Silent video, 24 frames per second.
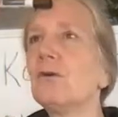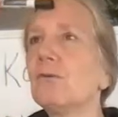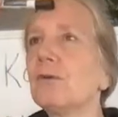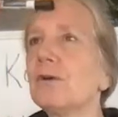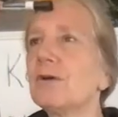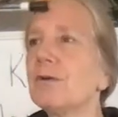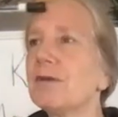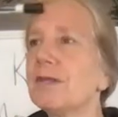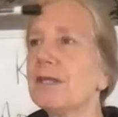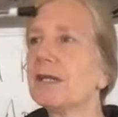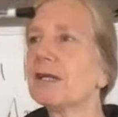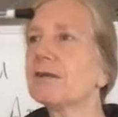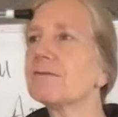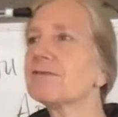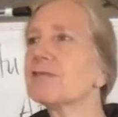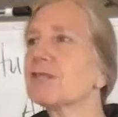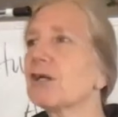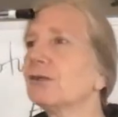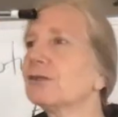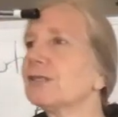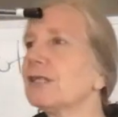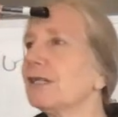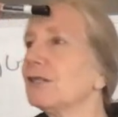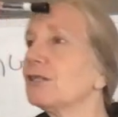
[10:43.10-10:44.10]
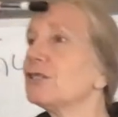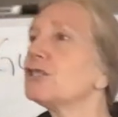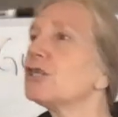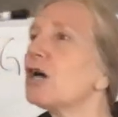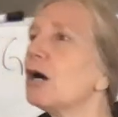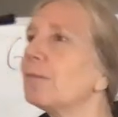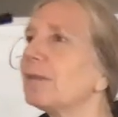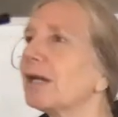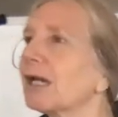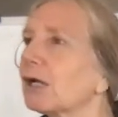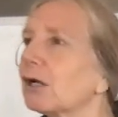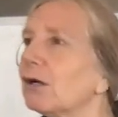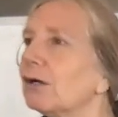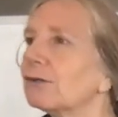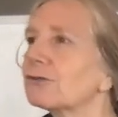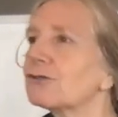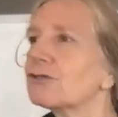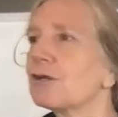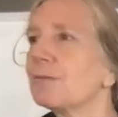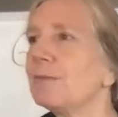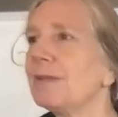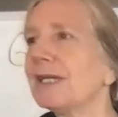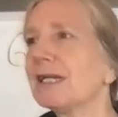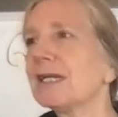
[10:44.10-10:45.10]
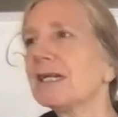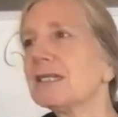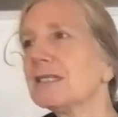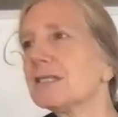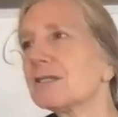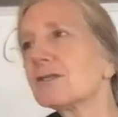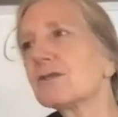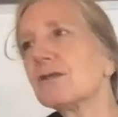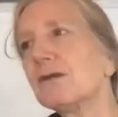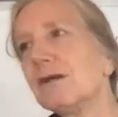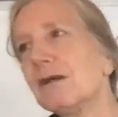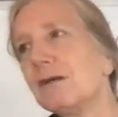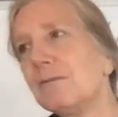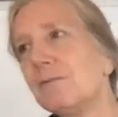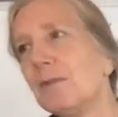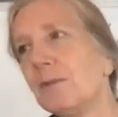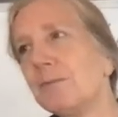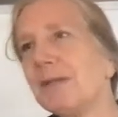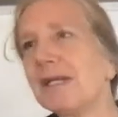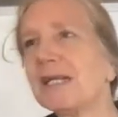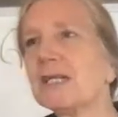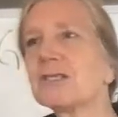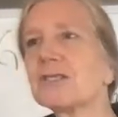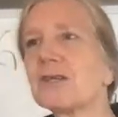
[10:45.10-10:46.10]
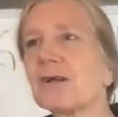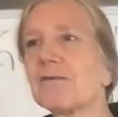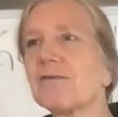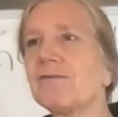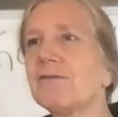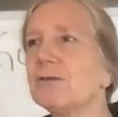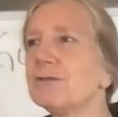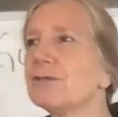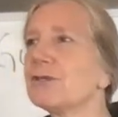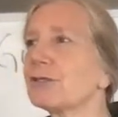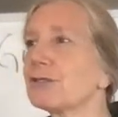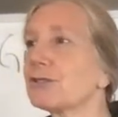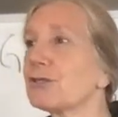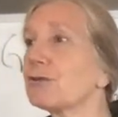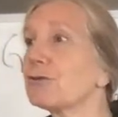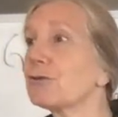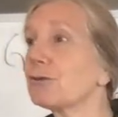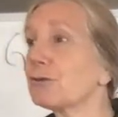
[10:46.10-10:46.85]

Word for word: when we think of salty and dominant culture because because our foods are so